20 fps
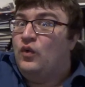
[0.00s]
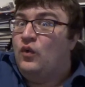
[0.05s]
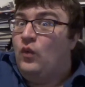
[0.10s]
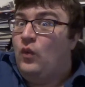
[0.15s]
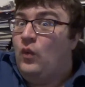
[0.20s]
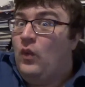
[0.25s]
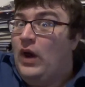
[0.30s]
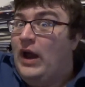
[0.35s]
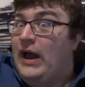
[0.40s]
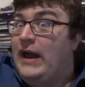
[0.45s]

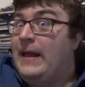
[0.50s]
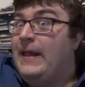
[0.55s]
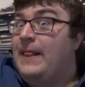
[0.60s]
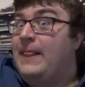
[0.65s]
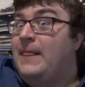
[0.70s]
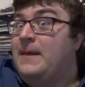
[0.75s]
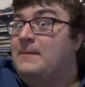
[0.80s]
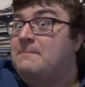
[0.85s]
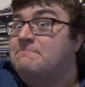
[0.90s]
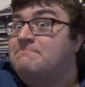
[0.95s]

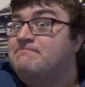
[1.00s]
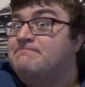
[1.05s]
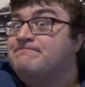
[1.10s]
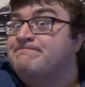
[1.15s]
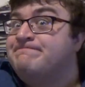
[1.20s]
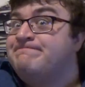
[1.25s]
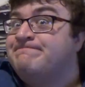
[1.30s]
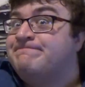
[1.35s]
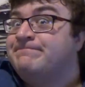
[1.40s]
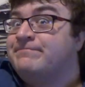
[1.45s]
Well,
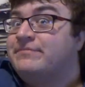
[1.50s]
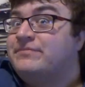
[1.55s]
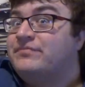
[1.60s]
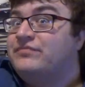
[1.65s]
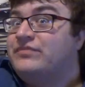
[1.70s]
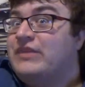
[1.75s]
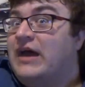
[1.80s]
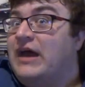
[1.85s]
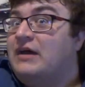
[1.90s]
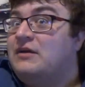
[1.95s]

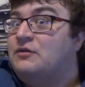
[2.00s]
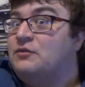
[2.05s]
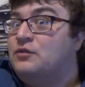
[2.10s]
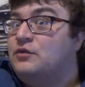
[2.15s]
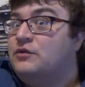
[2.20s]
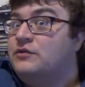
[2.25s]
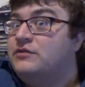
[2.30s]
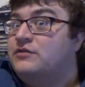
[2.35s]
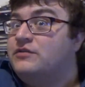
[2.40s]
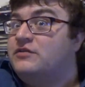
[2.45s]
that
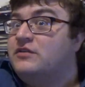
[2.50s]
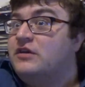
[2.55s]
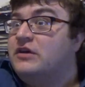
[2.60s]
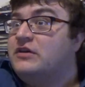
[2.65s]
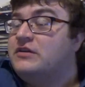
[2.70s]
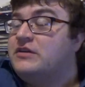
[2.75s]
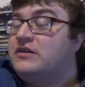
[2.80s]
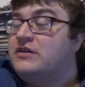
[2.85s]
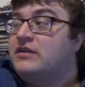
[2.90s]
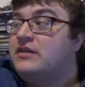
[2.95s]
was
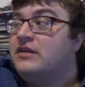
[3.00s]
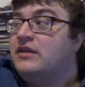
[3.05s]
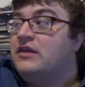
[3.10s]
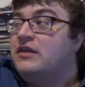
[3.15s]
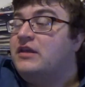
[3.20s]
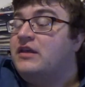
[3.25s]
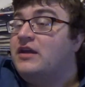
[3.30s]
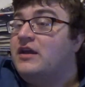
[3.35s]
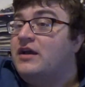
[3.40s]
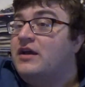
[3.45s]
certainly
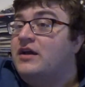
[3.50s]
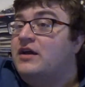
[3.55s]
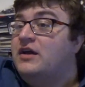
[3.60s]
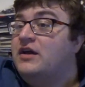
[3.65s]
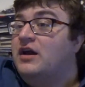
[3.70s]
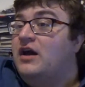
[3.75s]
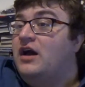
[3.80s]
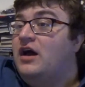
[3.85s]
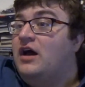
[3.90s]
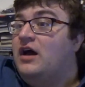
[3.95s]

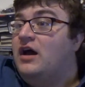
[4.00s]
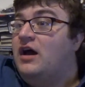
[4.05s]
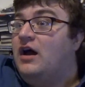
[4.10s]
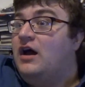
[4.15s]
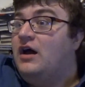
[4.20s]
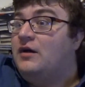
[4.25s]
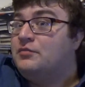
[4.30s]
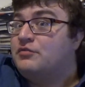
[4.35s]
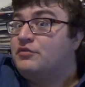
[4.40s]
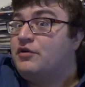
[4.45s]

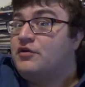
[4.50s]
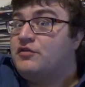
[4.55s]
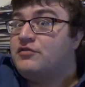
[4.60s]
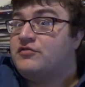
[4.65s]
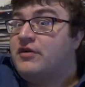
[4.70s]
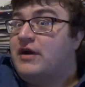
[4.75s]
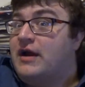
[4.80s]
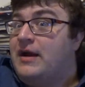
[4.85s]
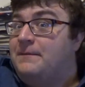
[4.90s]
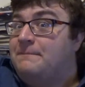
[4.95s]
a
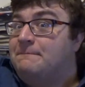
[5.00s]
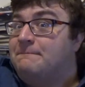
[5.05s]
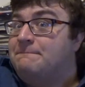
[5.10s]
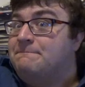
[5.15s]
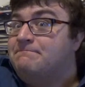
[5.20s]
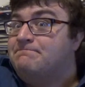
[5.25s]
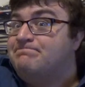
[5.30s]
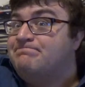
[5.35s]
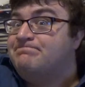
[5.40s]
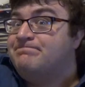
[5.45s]
program
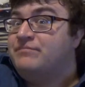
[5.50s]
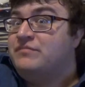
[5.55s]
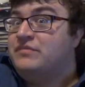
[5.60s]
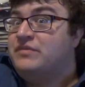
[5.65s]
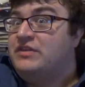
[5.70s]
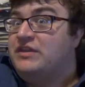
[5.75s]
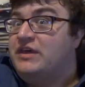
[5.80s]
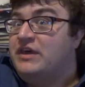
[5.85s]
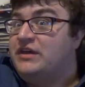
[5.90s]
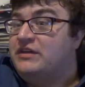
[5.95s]

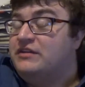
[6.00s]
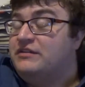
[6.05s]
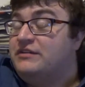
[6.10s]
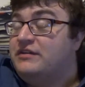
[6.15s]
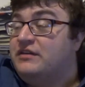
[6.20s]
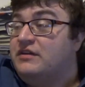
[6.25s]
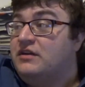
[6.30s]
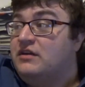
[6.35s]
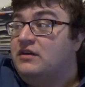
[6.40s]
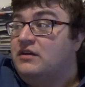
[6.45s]
that.
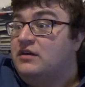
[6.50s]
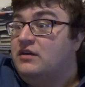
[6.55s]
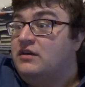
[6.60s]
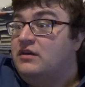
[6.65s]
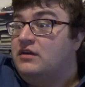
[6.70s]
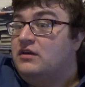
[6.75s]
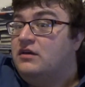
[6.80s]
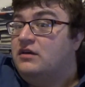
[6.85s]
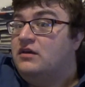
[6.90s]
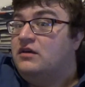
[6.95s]

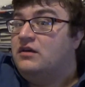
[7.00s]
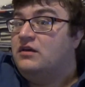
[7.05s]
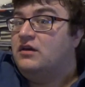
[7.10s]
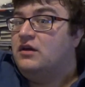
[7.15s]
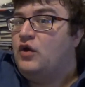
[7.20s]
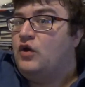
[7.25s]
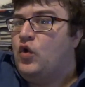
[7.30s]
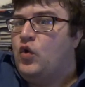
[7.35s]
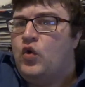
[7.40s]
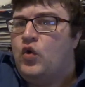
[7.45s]

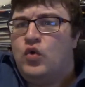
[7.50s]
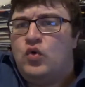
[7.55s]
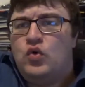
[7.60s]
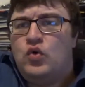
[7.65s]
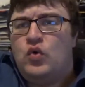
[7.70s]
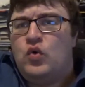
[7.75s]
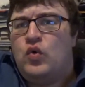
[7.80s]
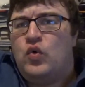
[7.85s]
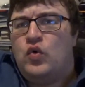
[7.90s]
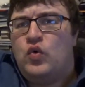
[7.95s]
Whew,
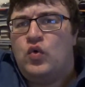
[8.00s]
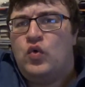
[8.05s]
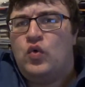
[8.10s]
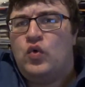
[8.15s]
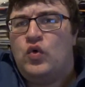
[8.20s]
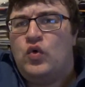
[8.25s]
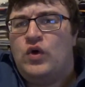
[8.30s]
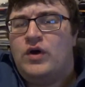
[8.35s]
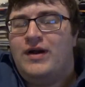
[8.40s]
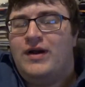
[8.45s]

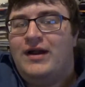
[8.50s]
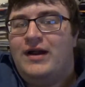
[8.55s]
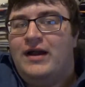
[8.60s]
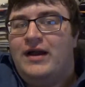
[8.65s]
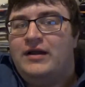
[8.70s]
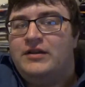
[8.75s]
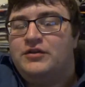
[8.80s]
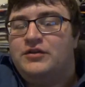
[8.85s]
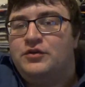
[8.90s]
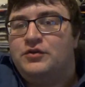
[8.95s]

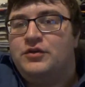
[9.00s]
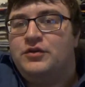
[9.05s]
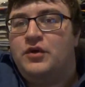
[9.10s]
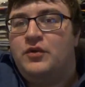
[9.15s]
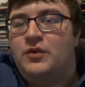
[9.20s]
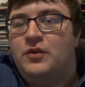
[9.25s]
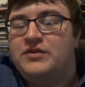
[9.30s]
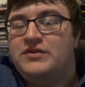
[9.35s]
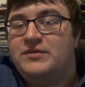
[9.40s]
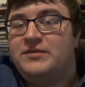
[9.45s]
don't know
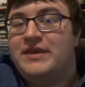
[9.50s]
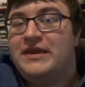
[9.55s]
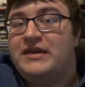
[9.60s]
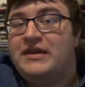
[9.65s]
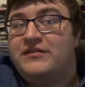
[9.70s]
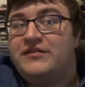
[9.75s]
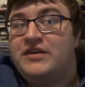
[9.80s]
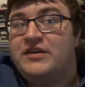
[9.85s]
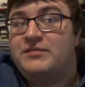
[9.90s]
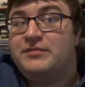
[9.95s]
what to make
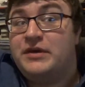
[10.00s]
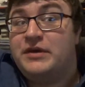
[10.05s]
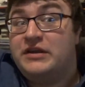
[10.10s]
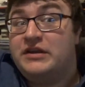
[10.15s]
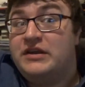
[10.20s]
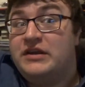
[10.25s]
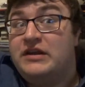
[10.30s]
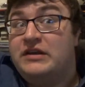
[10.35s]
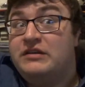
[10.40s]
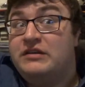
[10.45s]
of it, but
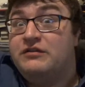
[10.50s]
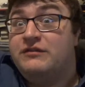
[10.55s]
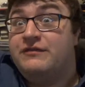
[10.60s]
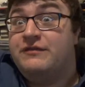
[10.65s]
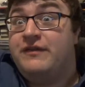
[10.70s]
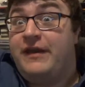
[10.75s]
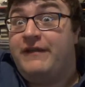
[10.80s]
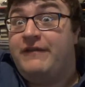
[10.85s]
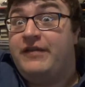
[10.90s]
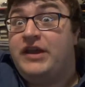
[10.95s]
it's
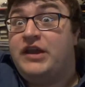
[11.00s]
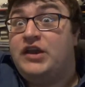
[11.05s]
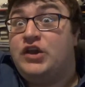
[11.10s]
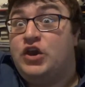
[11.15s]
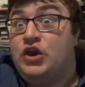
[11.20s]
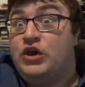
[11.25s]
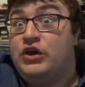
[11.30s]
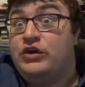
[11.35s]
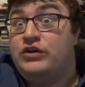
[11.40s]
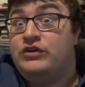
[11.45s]
very
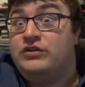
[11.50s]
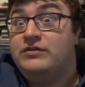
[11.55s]
good.